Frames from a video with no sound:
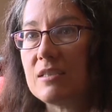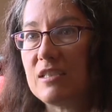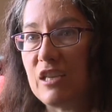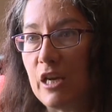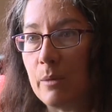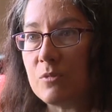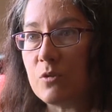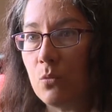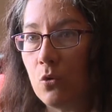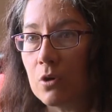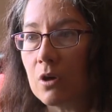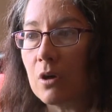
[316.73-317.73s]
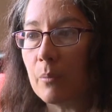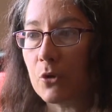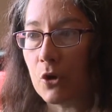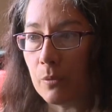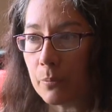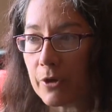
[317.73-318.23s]
seemed more
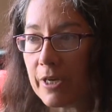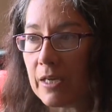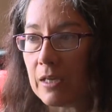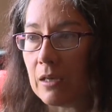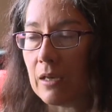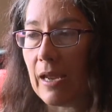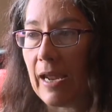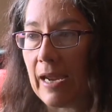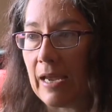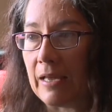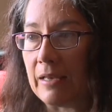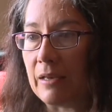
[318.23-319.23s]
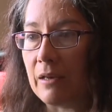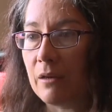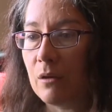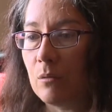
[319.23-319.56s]
appropriate and